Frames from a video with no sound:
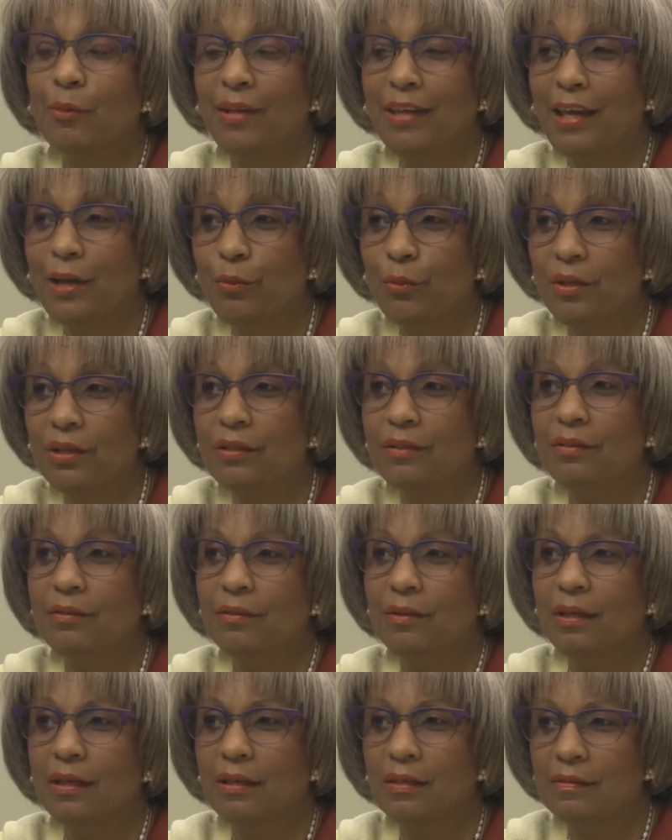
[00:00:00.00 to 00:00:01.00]
when I
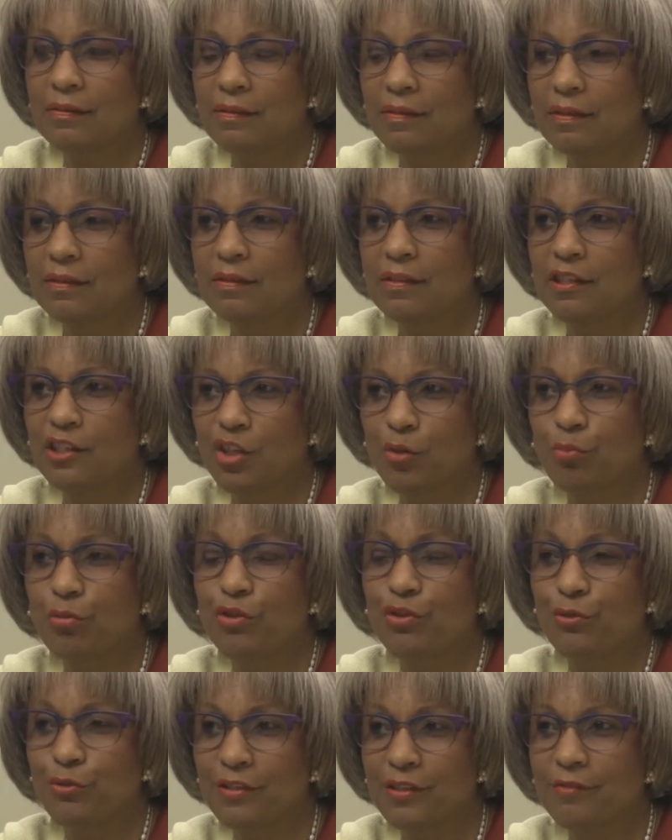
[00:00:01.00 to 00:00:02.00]
worked as the senior
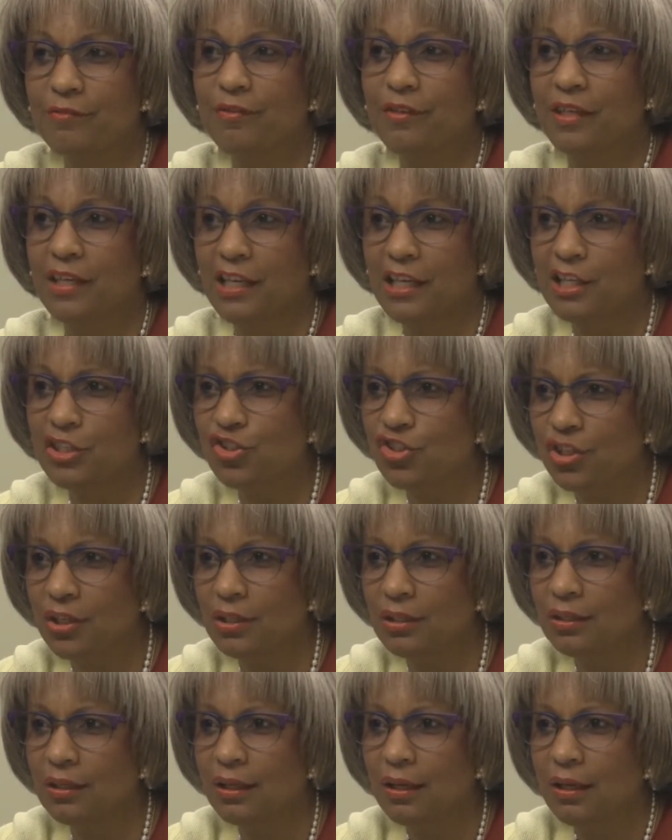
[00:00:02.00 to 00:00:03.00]
producer for
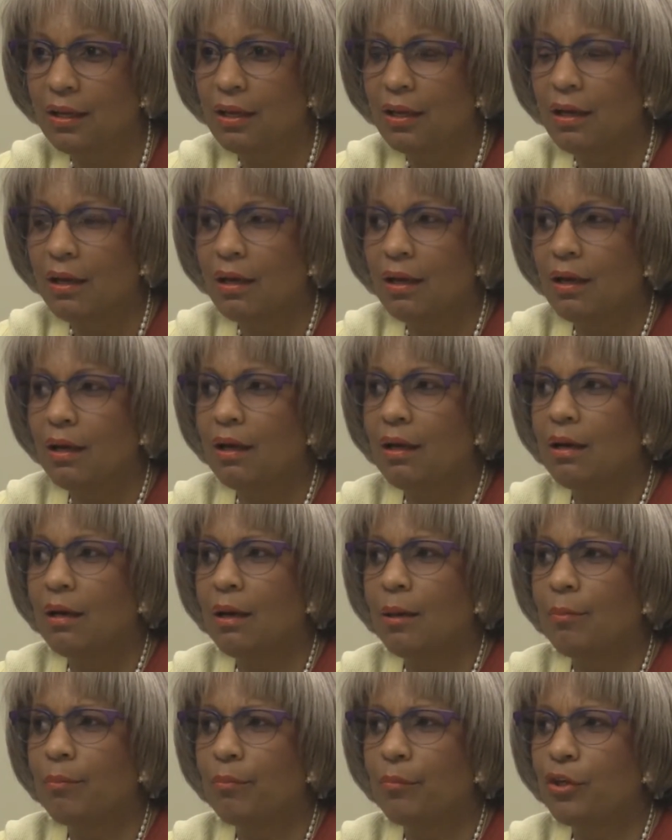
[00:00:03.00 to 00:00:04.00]
Asia.
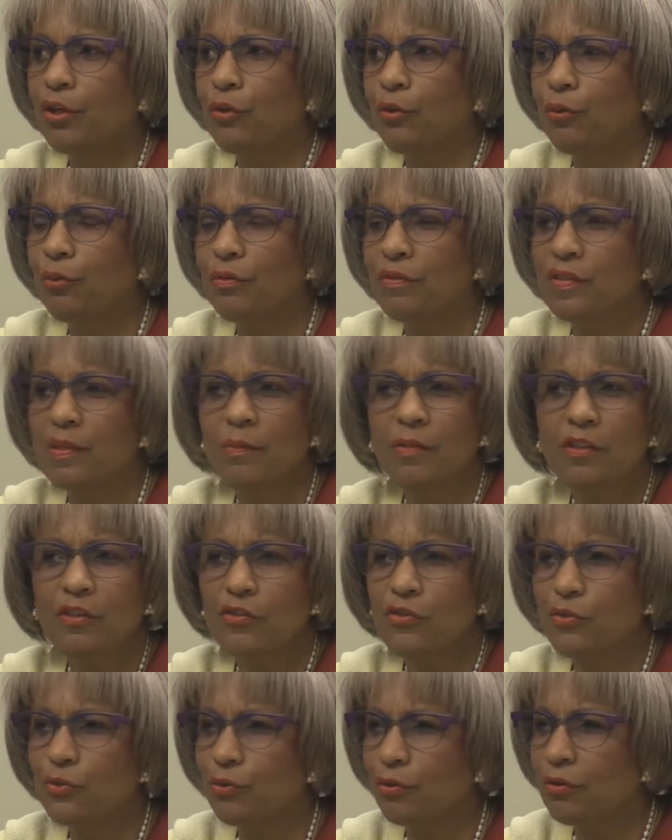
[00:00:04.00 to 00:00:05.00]
Some of the
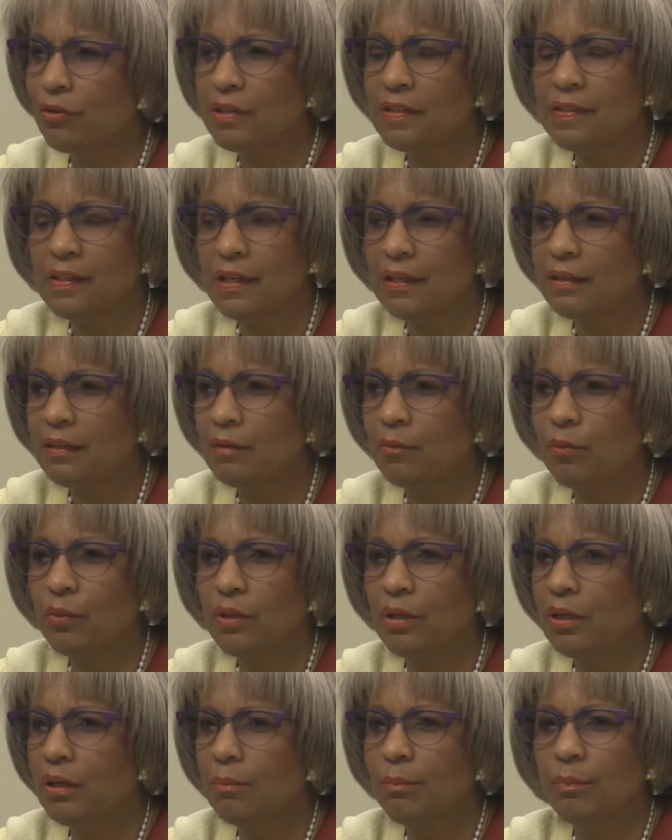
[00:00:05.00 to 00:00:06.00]
stories I did
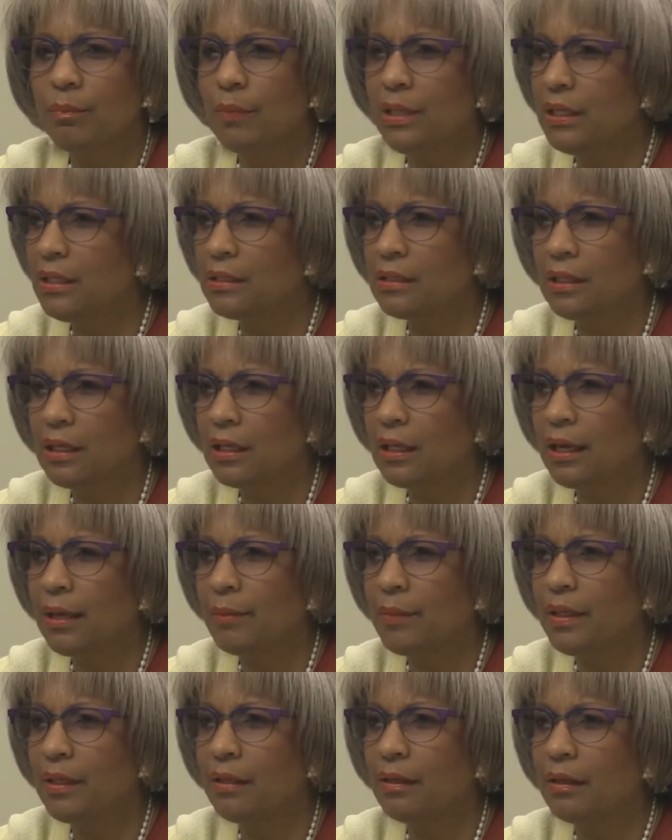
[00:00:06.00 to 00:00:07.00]
were amazing.
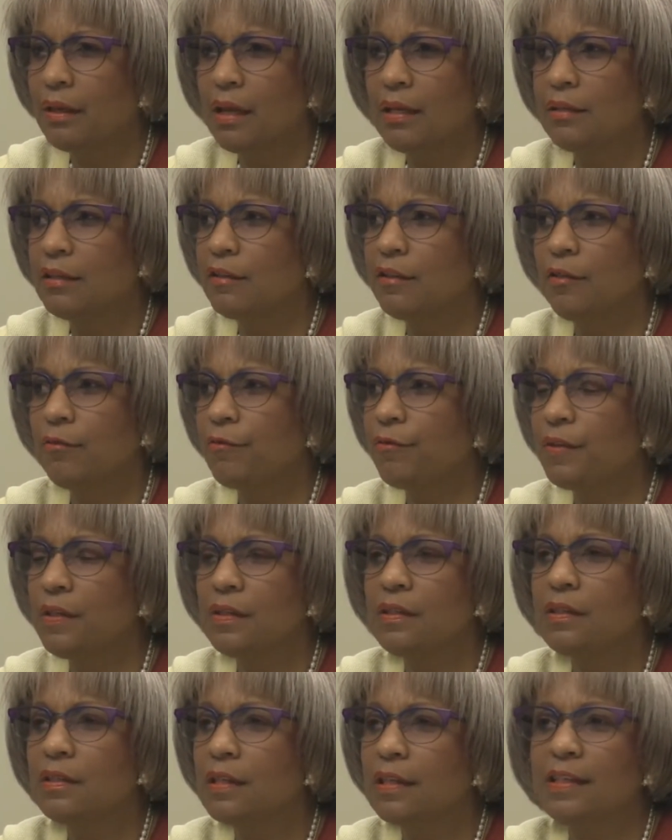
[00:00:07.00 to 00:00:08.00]
I mean, I did the
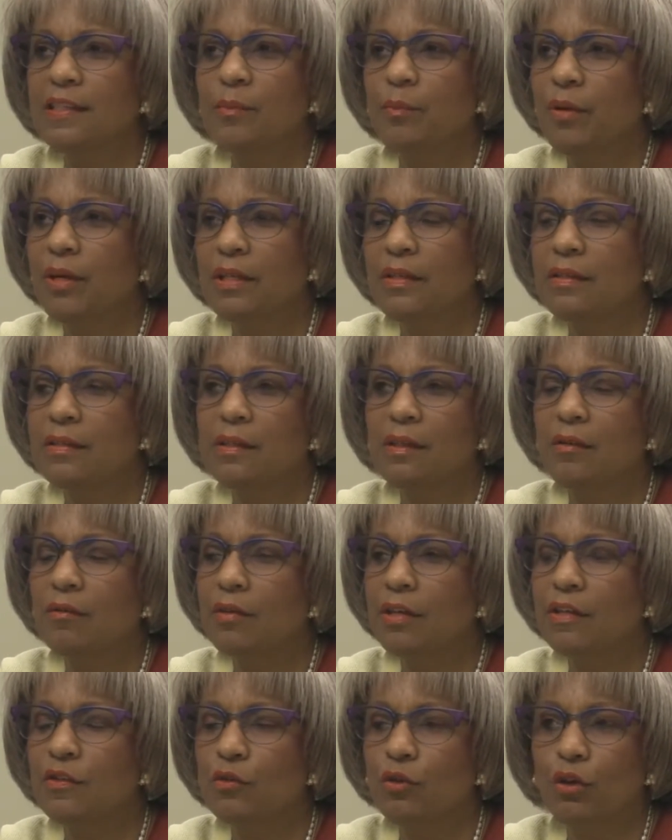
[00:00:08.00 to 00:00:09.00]
first 6-part
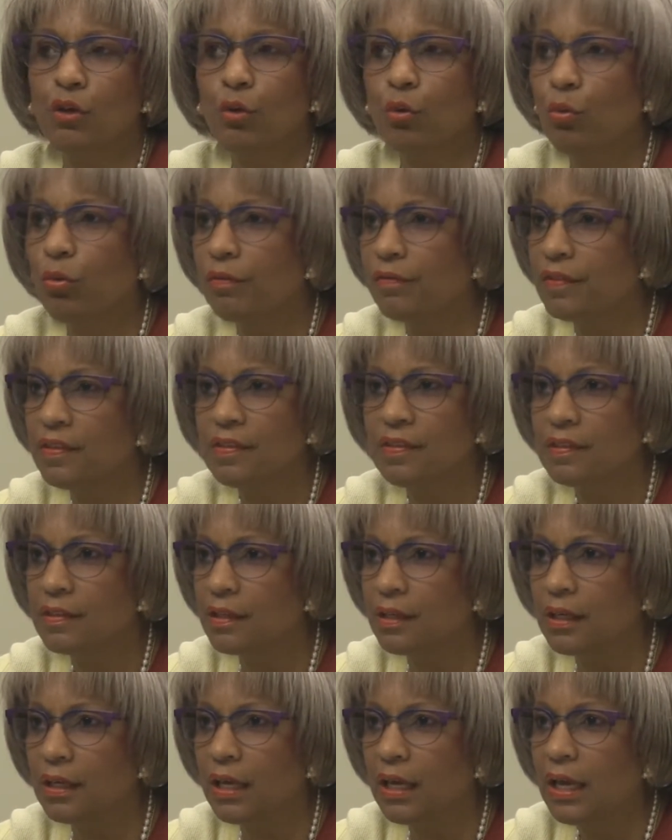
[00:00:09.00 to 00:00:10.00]
series on Law of the
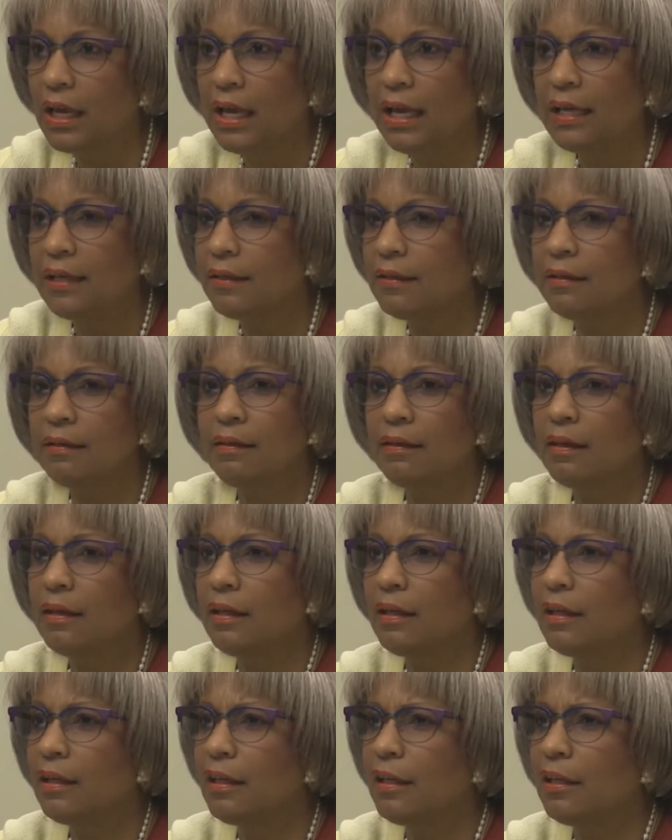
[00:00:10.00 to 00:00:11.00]
Sea and did,
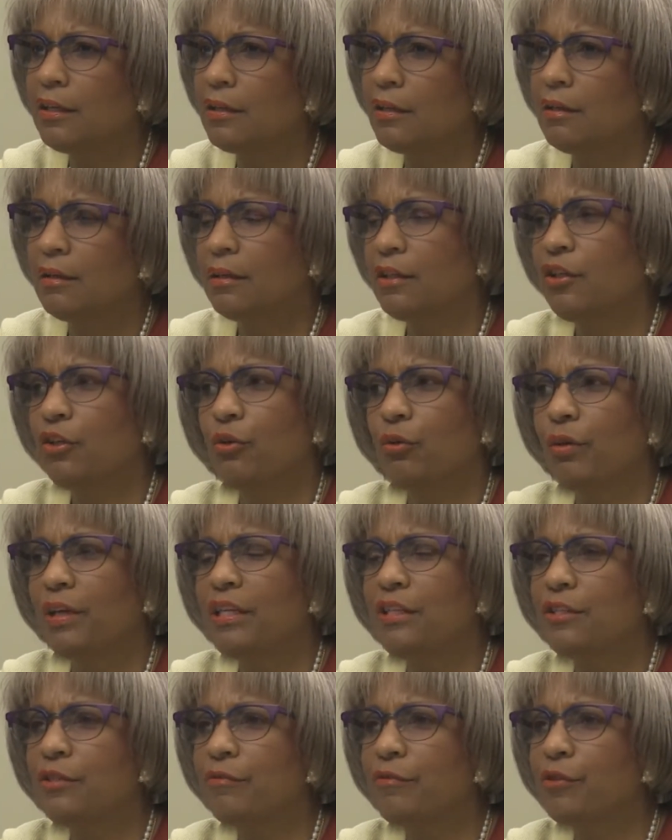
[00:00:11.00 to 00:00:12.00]

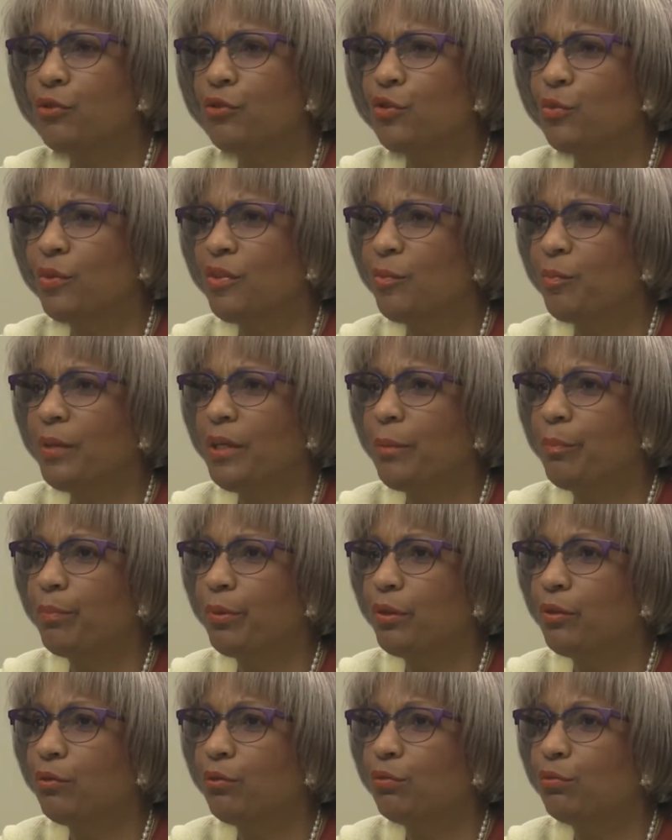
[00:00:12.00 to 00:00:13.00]
interviews with
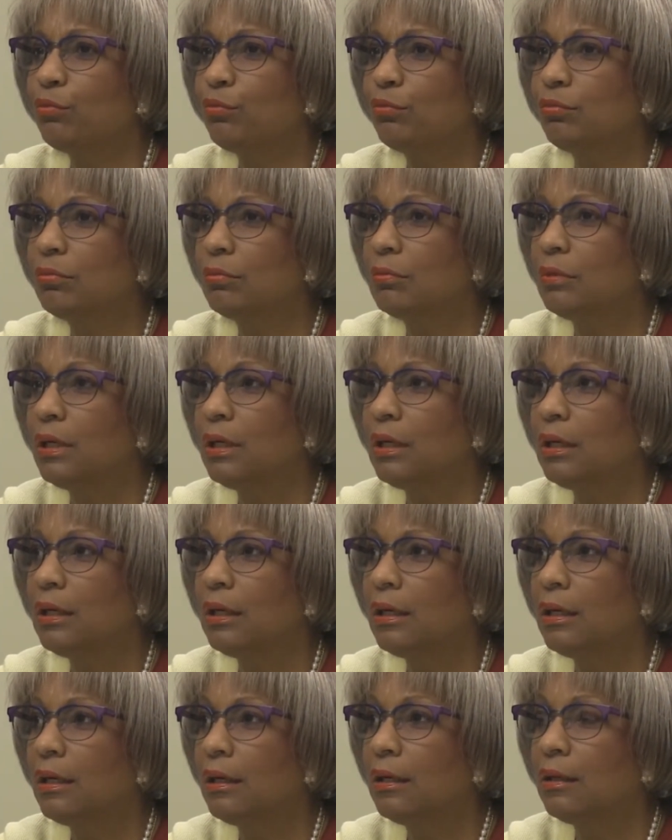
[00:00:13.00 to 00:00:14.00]
people who
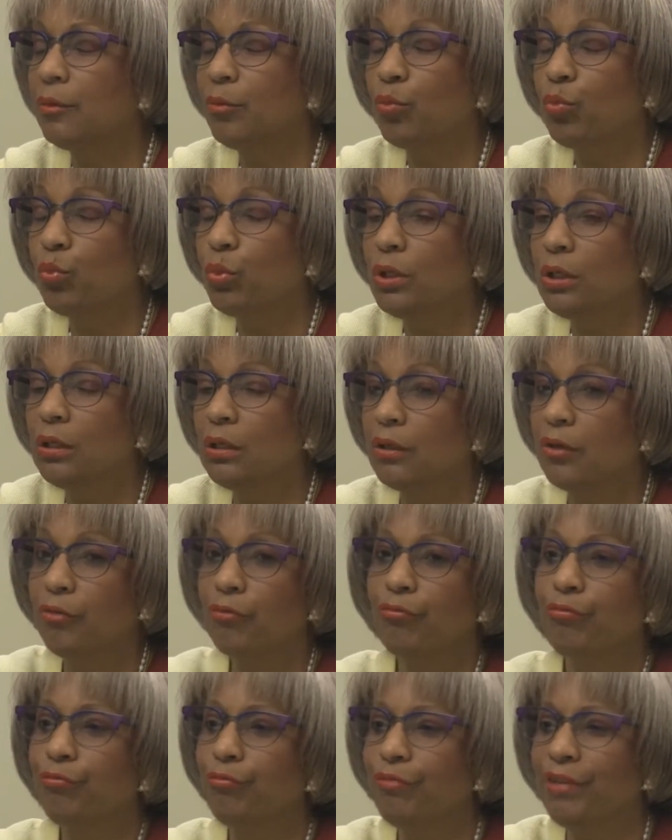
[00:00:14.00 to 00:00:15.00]
were
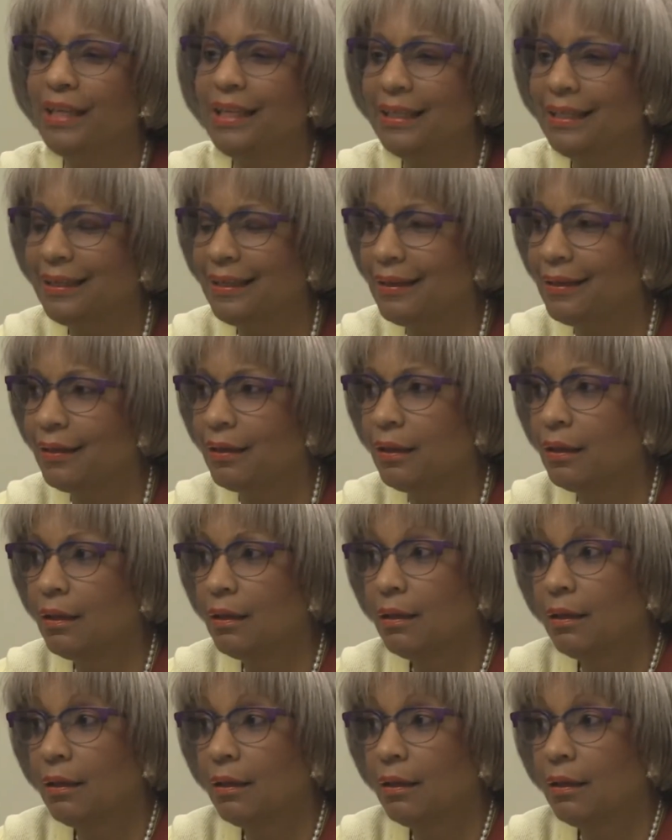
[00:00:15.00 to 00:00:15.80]
really